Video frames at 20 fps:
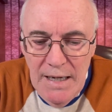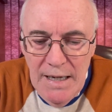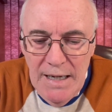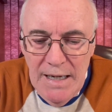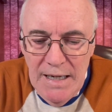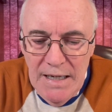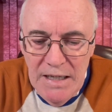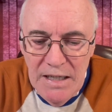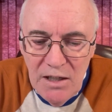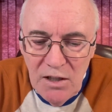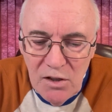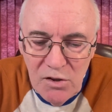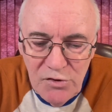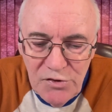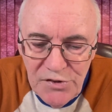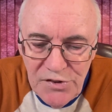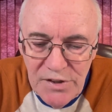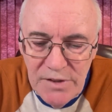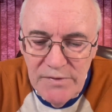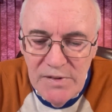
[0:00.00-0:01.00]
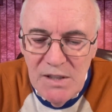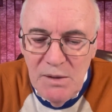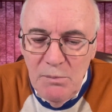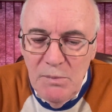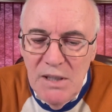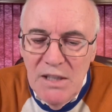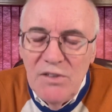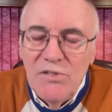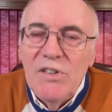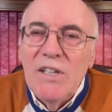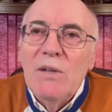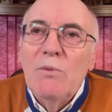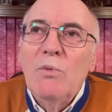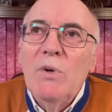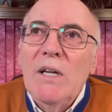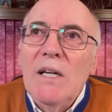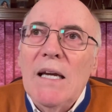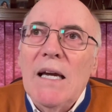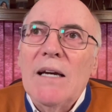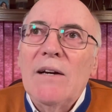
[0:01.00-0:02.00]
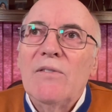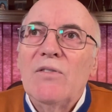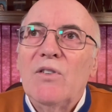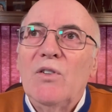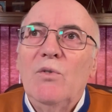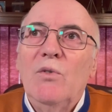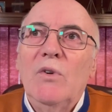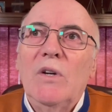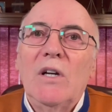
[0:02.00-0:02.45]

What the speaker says: And inclusivity means that we have to